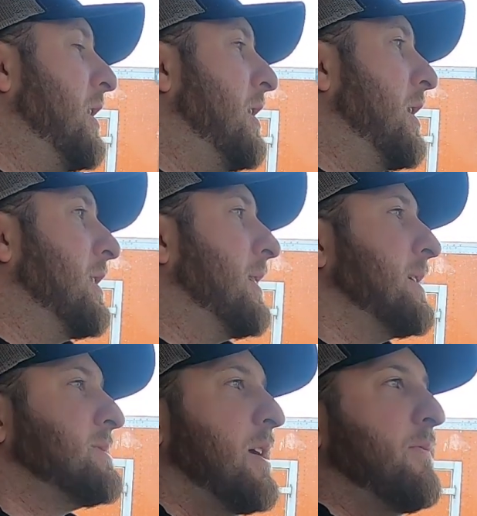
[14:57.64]

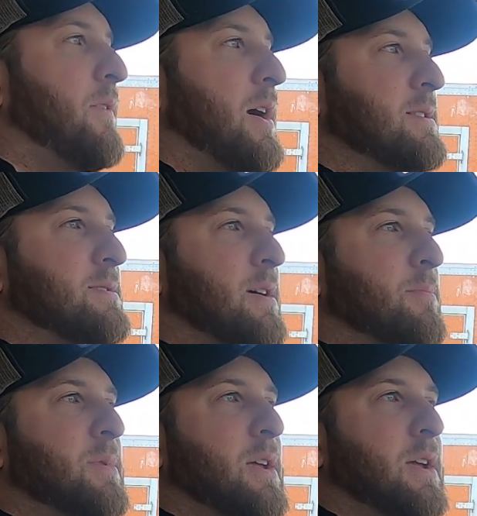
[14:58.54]
Unless I find
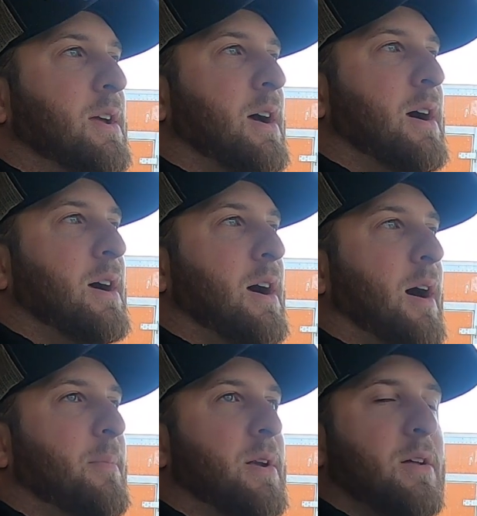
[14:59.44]
something,
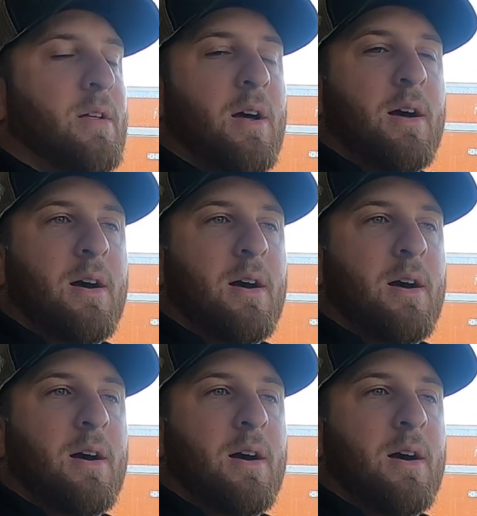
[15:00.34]
I'm gonna,